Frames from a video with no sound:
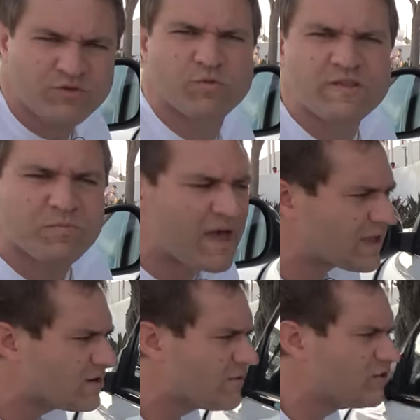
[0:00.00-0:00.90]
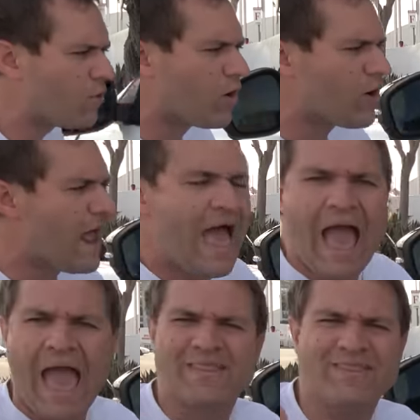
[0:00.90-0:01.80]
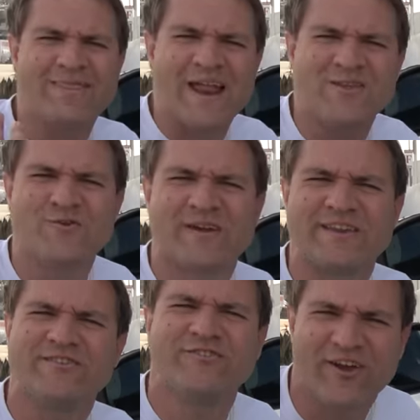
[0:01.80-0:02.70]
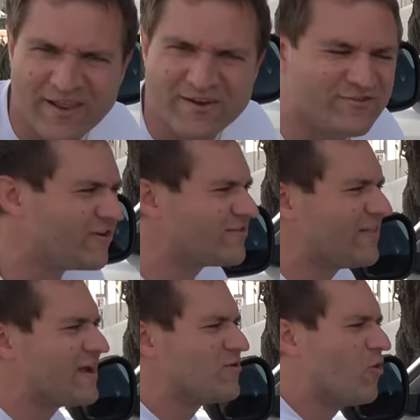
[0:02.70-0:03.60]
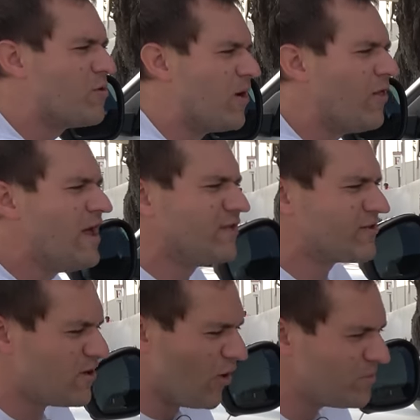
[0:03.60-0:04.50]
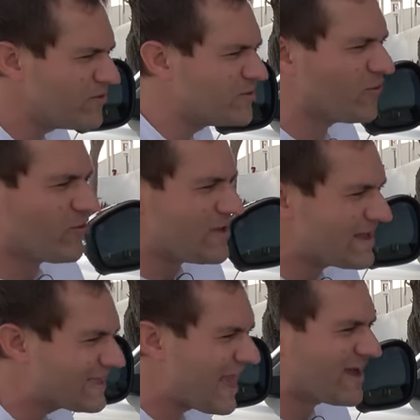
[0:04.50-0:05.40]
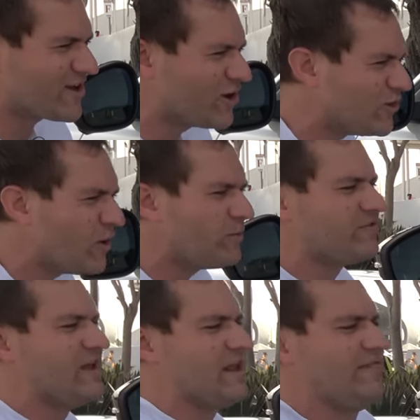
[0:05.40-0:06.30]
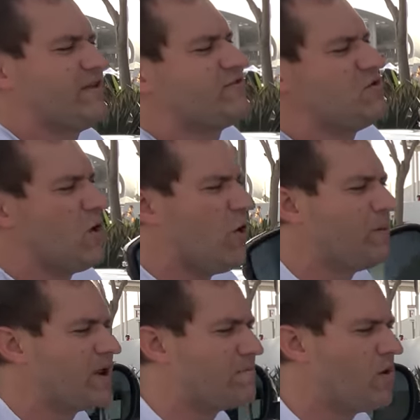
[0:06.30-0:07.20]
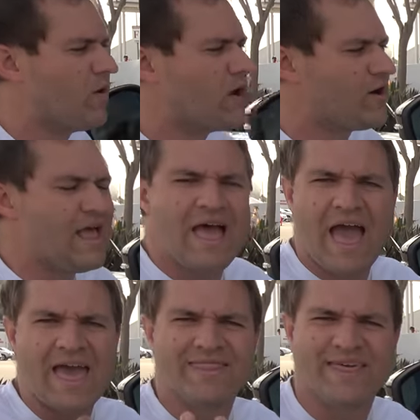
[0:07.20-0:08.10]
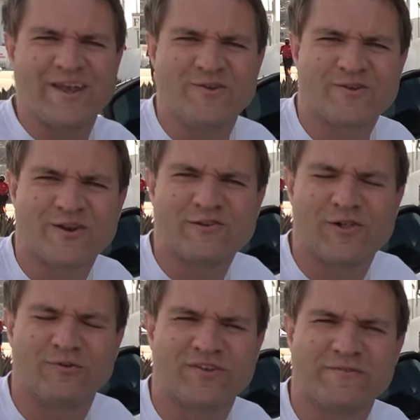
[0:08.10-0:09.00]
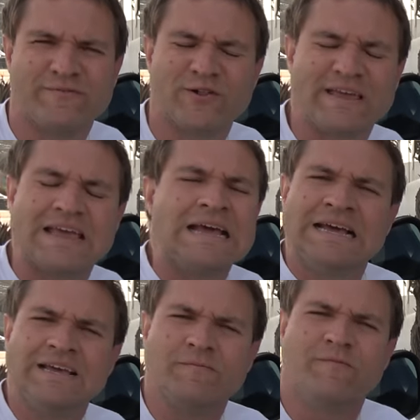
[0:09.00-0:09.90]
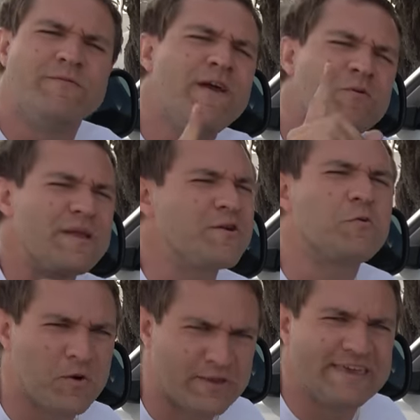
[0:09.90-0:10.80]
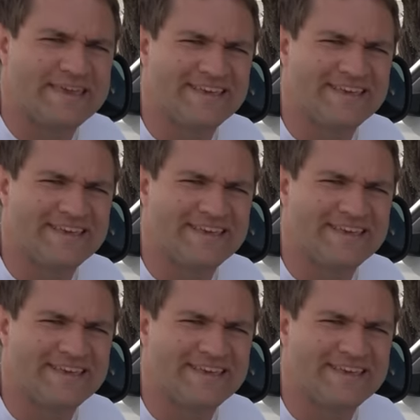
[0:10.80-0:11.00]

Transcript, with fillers: retreats back into the door, and then you can shut it just like normal. So you open the door, you can't close it unless you open it more, and then you can close it fully. Very quirky.